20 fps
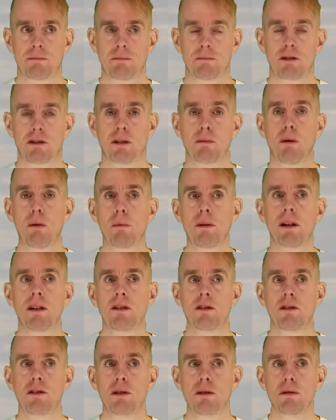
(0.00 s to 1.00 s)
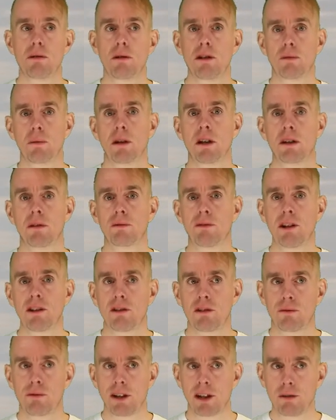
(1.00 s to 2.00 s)
So what we're going to do is we're going to
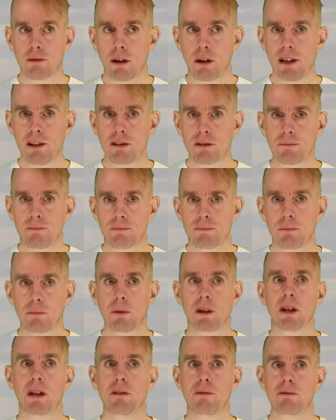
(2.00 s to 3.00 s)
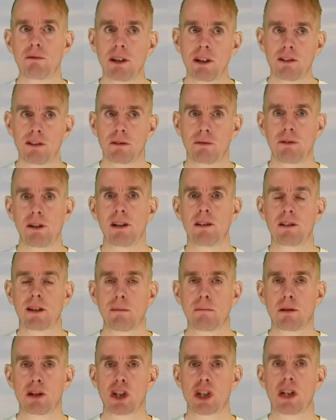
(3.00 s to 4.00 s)
fix the feed rate, we're going to fix the feed
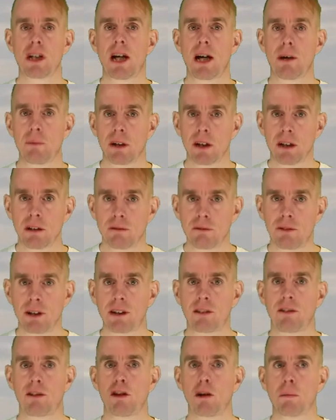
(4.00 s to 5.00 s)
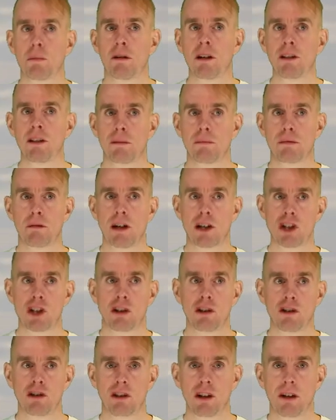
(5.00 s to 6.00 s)
temperature, and we're going to fix the operating
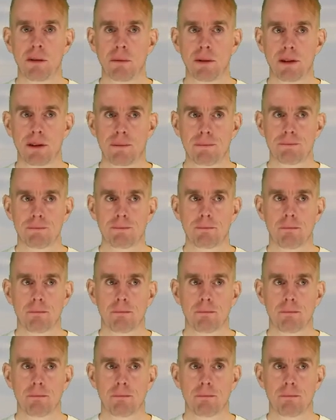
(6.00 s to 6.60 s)
pressure to start with.